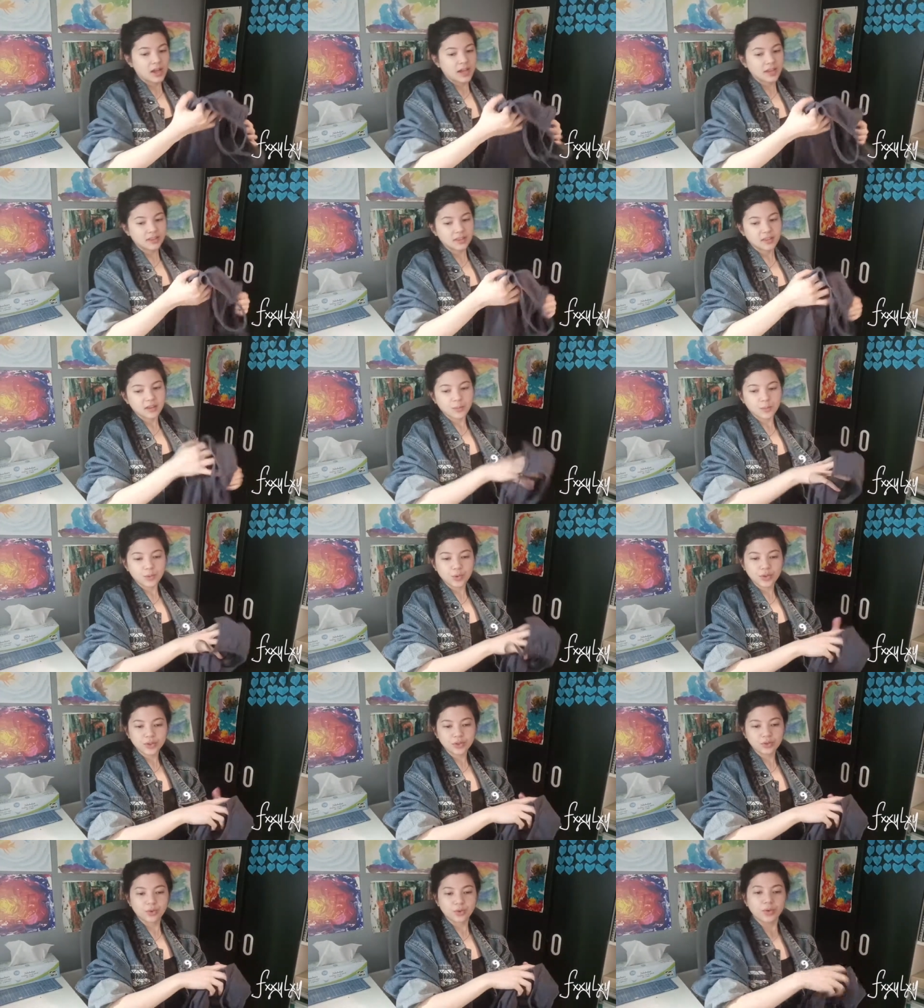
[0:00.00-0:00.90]
I think I'm
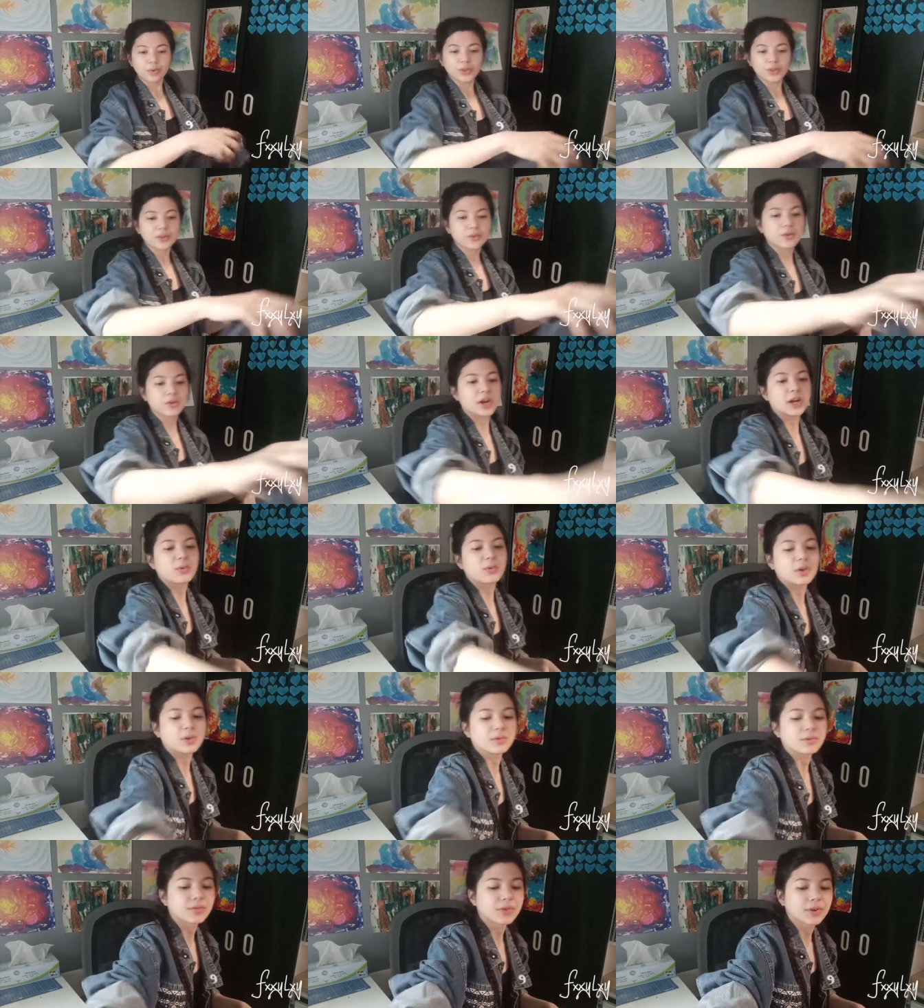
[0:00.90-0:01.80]
going to go with the gray
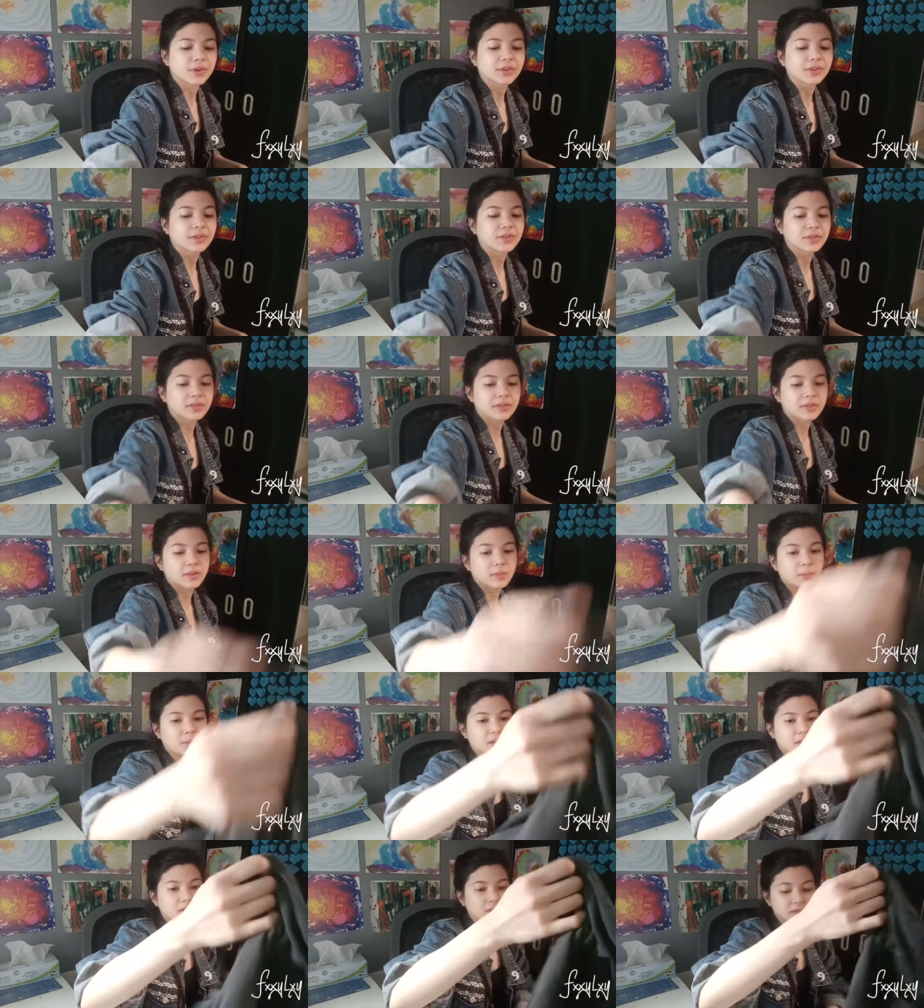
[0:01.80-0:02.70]
one first
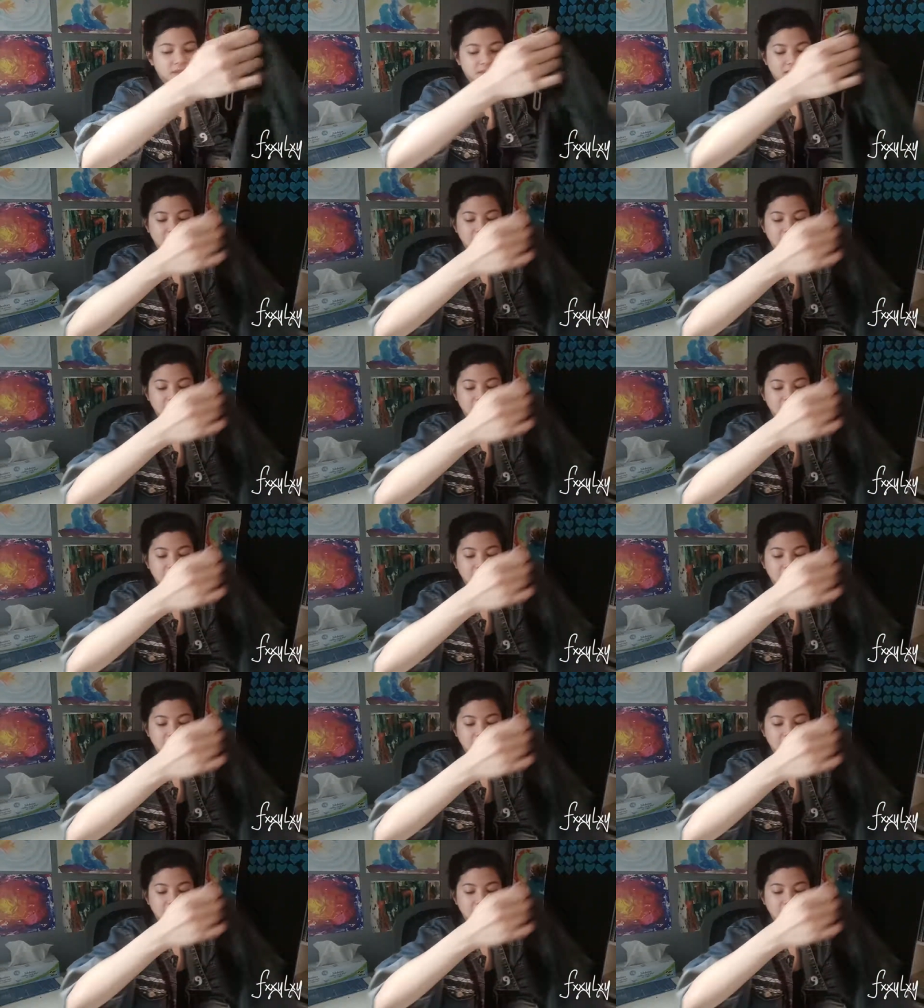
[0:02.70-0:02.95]
because it's